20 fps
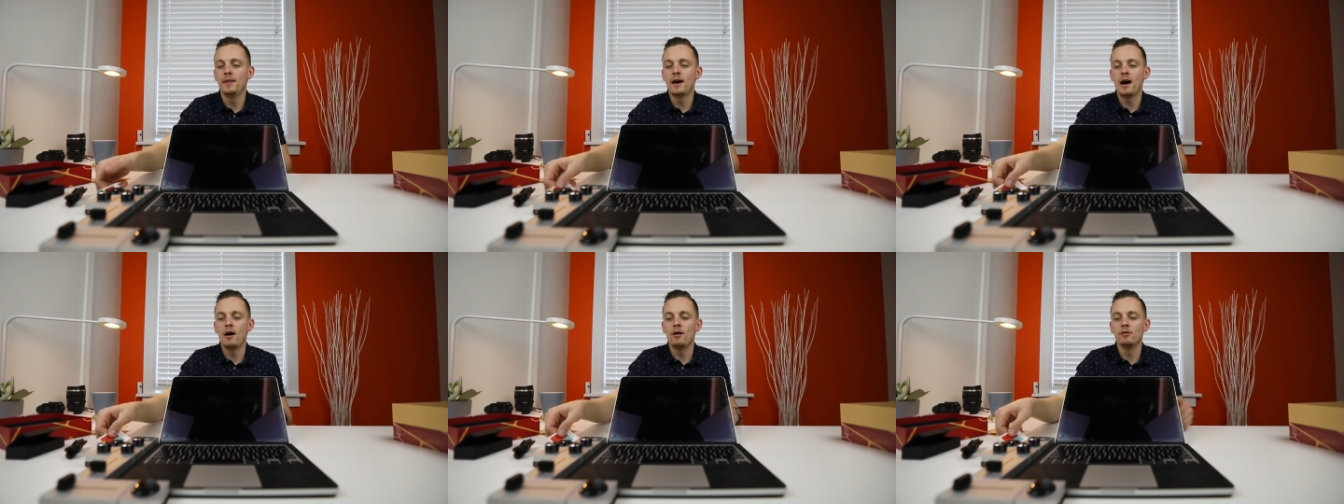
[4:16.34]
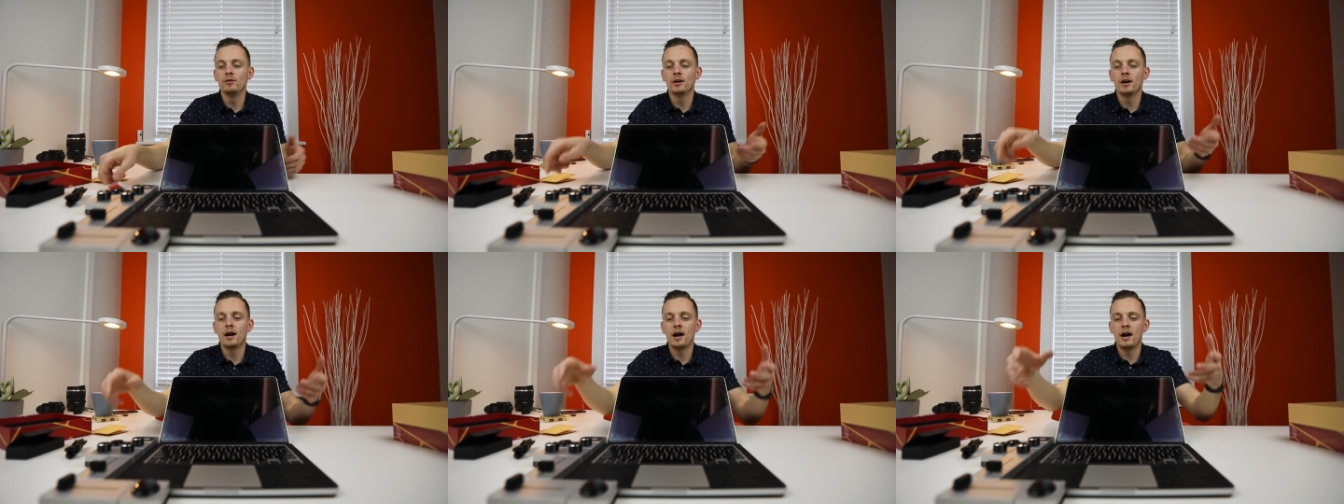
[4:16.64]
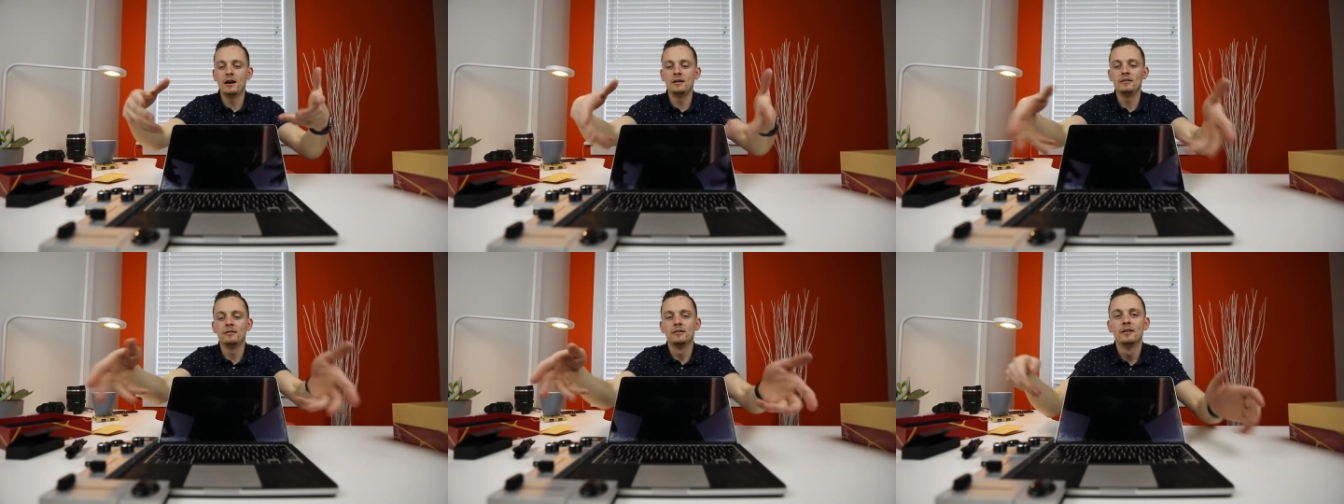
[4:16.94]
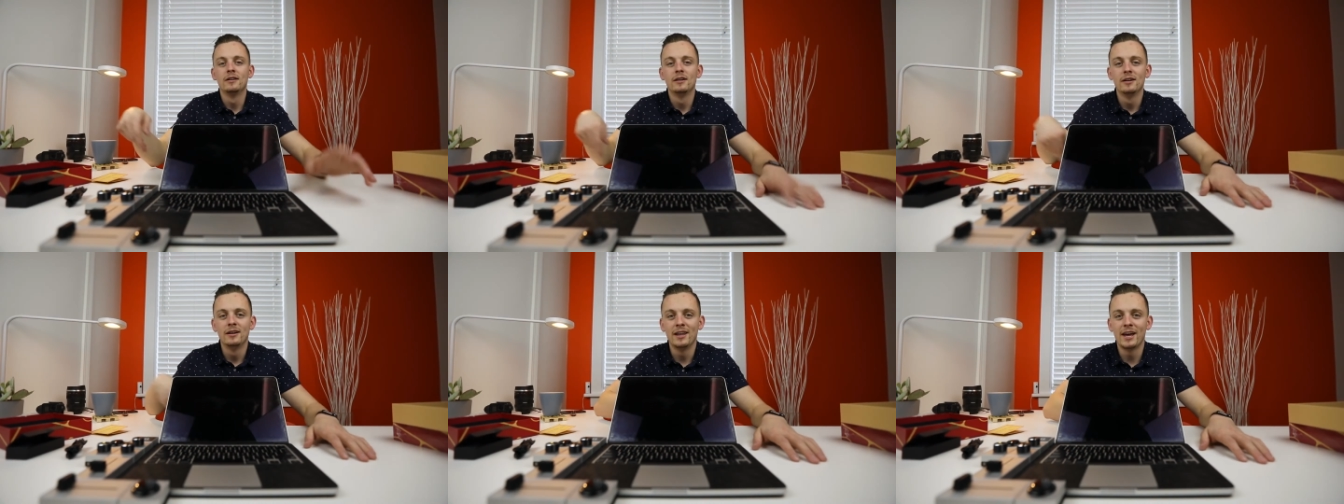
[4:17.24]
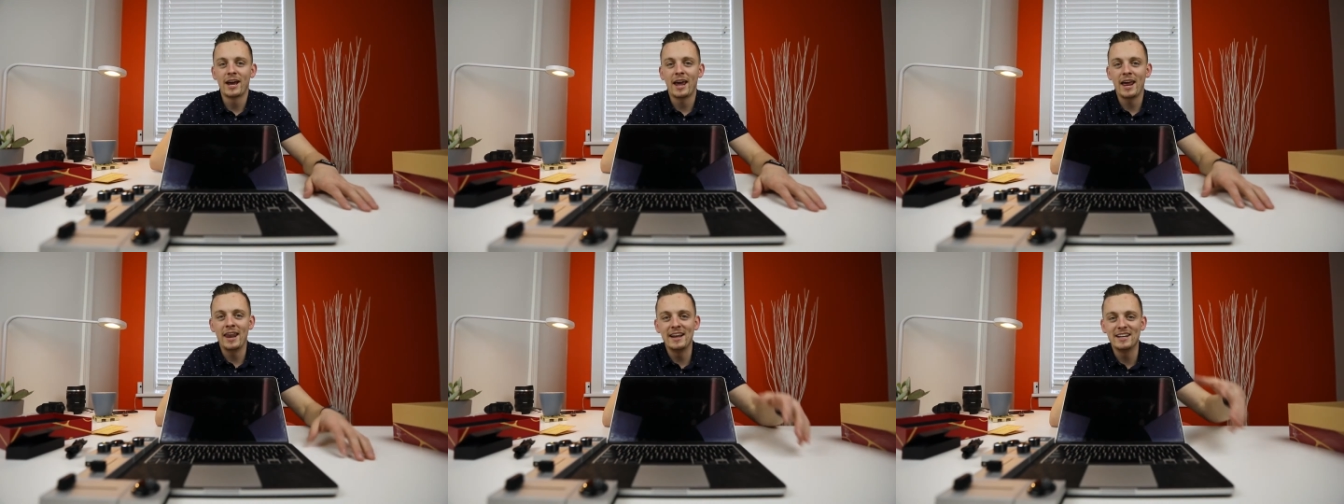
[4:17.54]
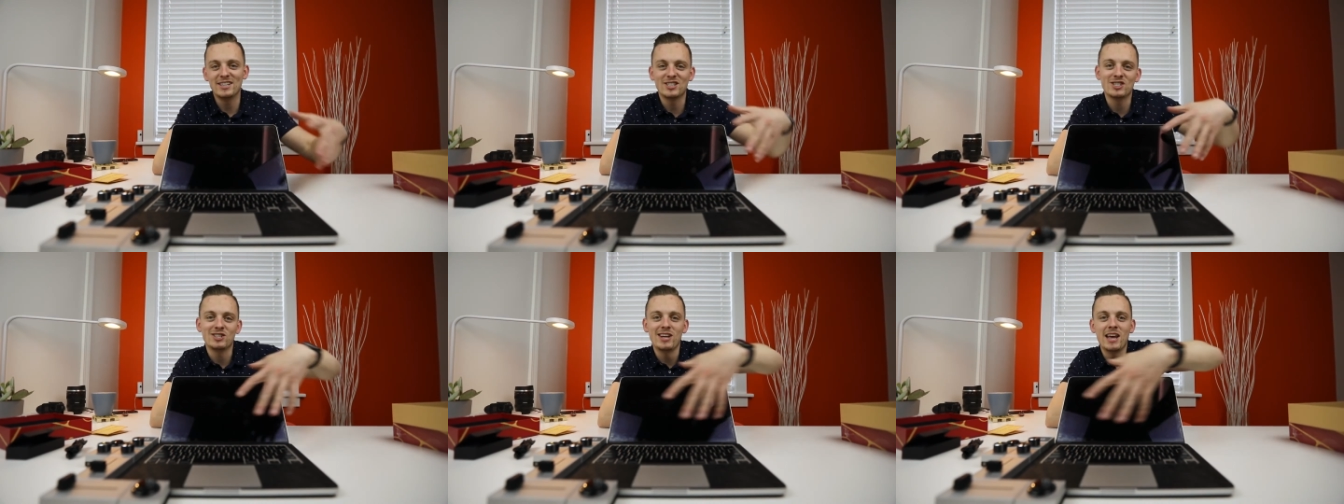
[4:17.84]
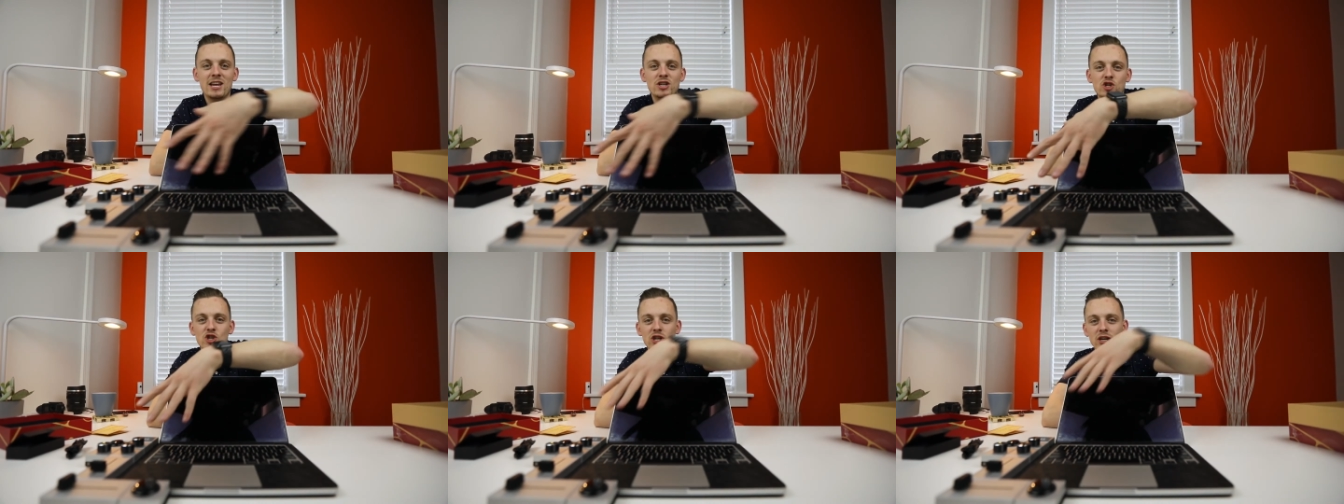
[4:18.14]
now you got like an
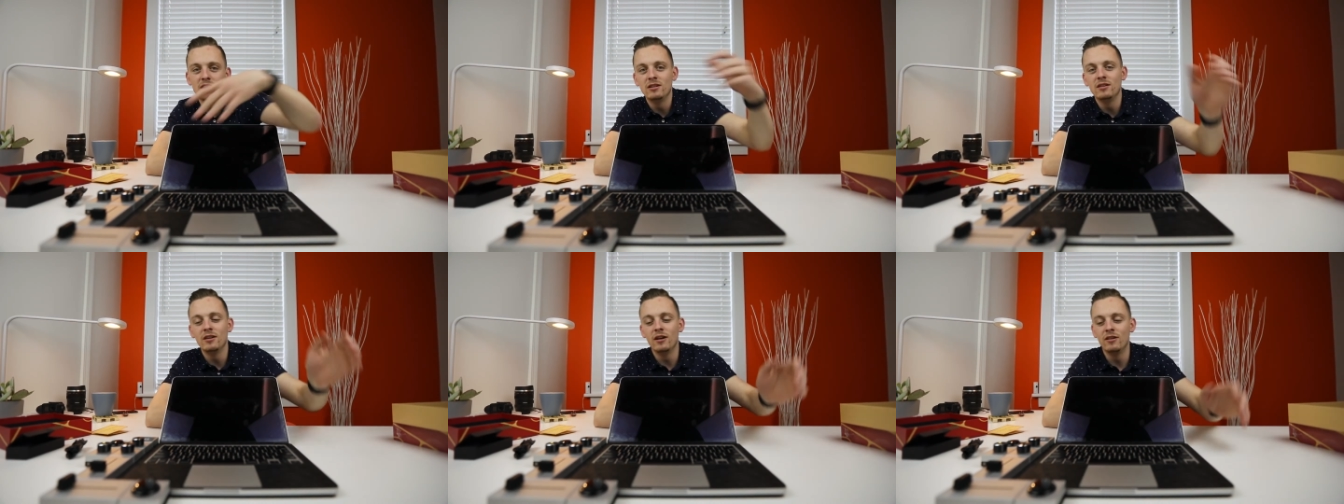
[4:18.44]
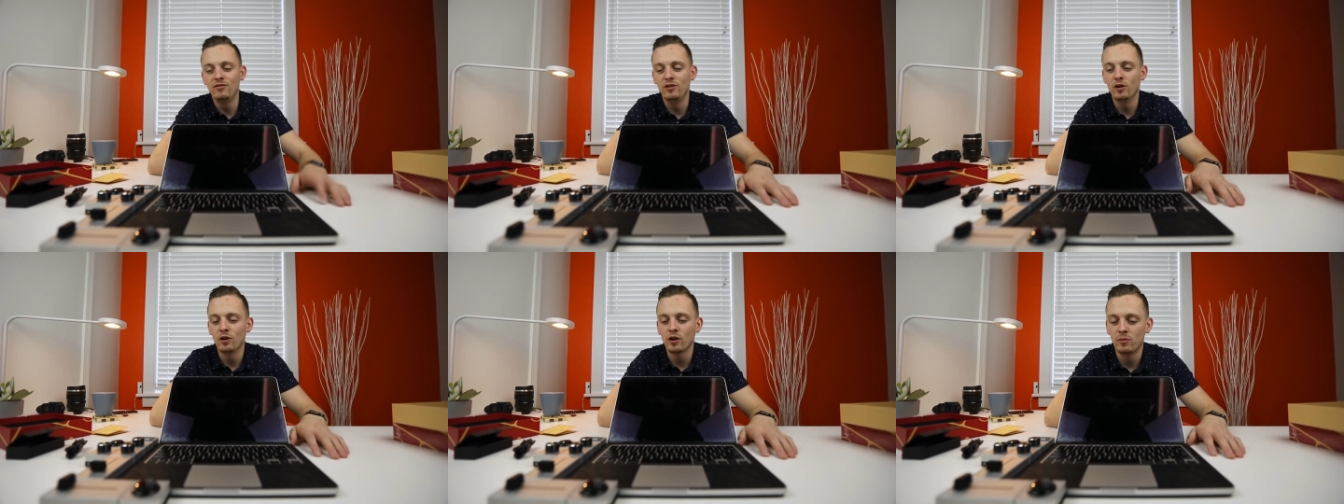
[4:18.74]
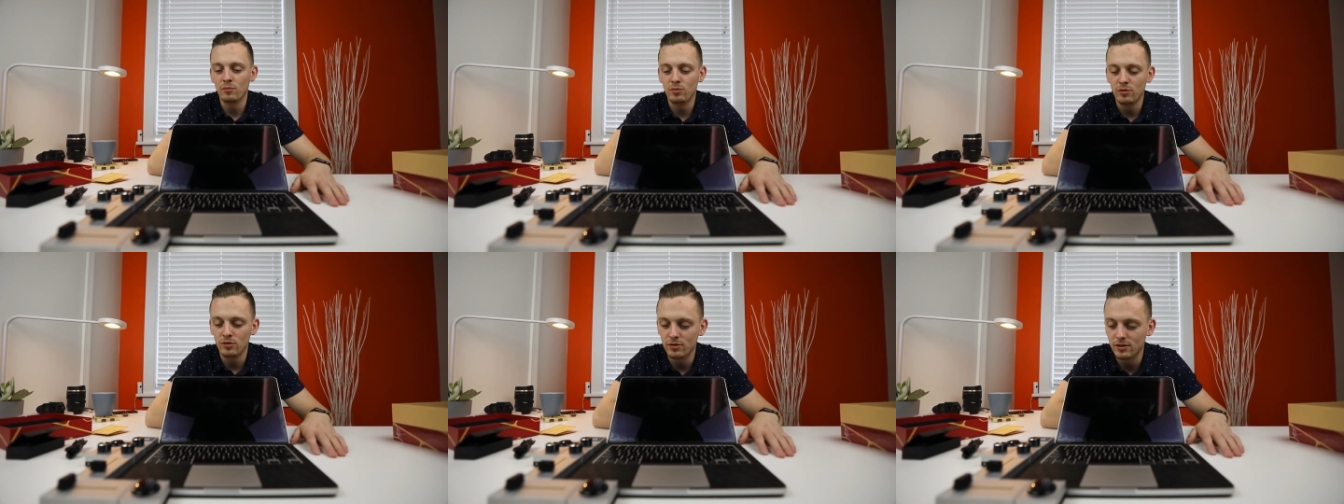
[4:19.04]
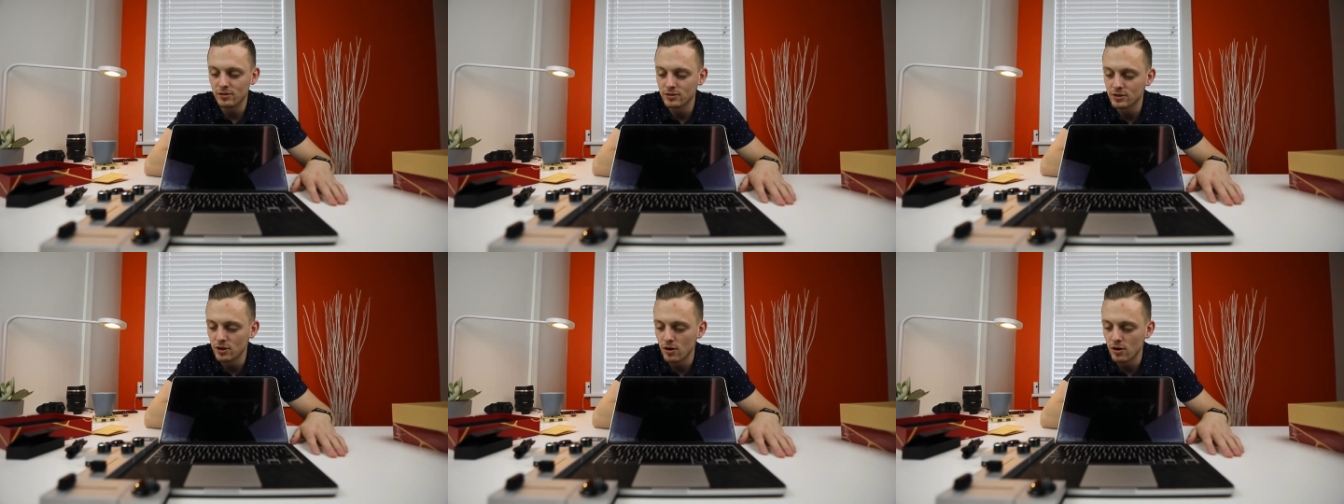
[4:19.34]
extension of your computer.